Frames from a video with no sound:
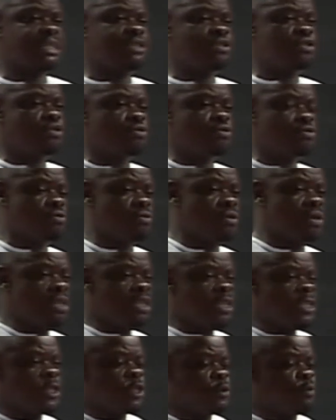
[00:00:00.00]
thing
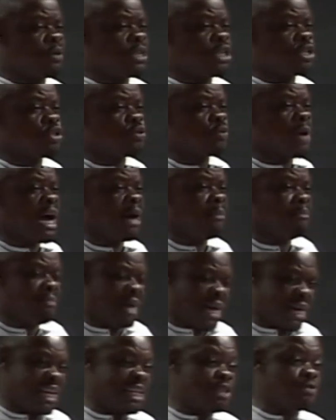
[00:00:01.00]
to spiritual
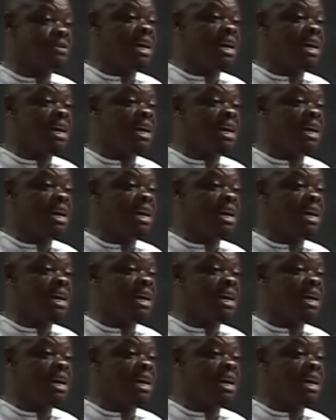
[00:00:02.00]
marriage